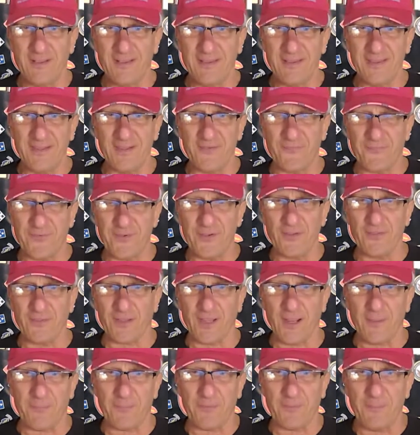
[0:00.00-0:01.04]
the field a
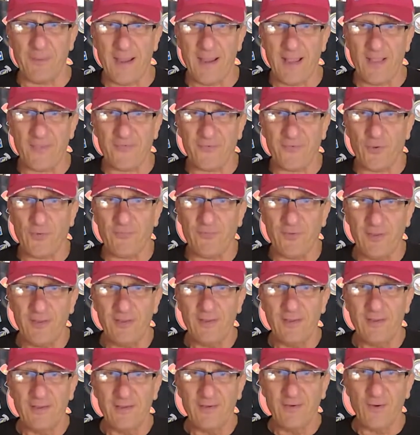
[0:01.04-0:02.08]
couple of miles off
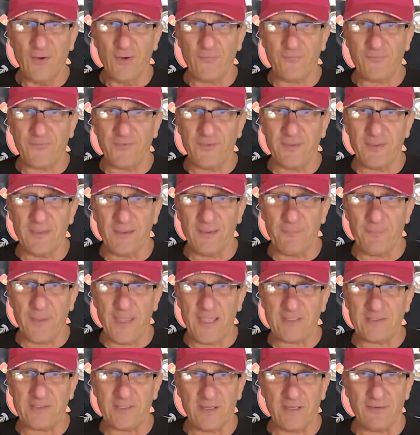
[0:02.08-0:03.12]
the
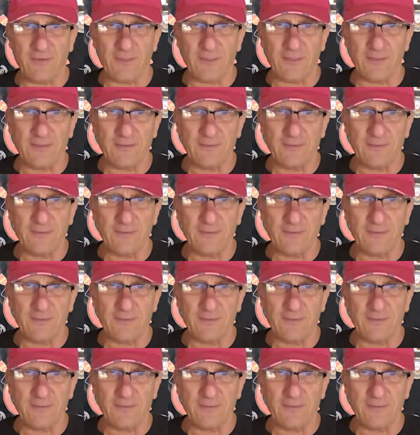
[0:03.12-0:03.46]
base area.